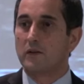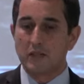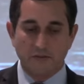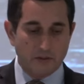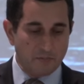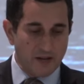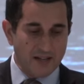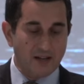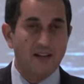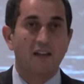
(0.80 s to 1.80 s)
Good evening,
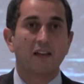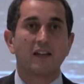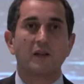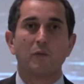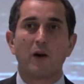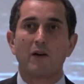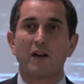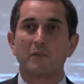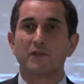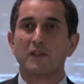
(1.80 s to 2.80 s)
brethren, and
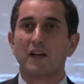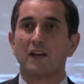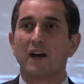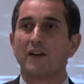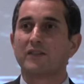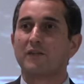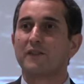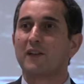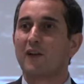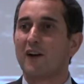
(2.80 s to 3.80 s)
welcome to the house of
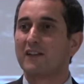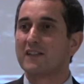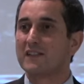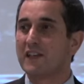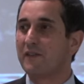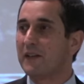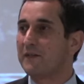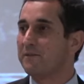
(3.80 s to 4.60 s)
the Lord this evening.